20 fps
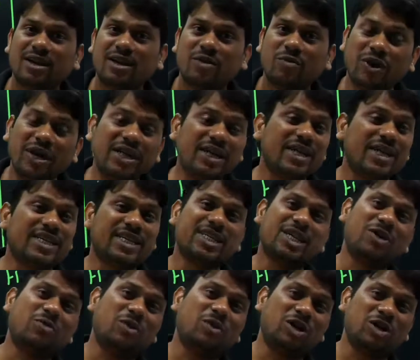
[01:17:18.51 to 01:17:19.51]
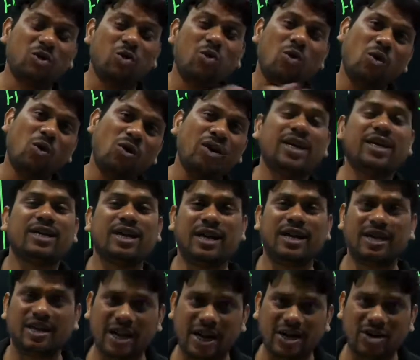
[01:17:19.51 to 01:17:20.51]
when it is equal to holding
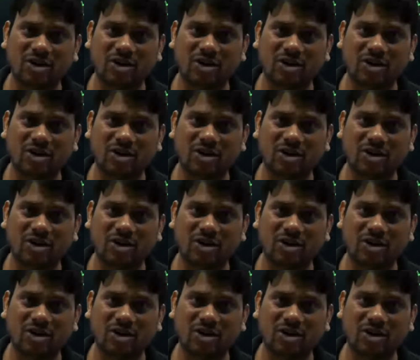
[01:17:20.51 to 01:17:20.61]
current kind